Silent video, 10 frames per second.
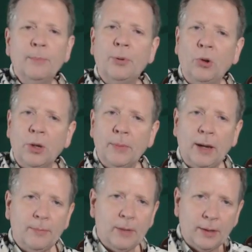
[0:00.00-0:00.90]
pulling them
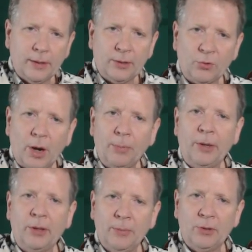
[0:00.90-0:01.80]
out,
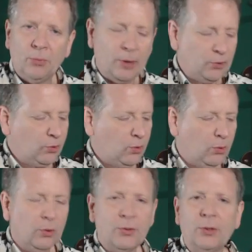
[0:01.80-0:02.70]
extrapolating them into major
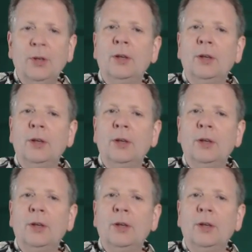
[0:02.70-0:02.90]
chords,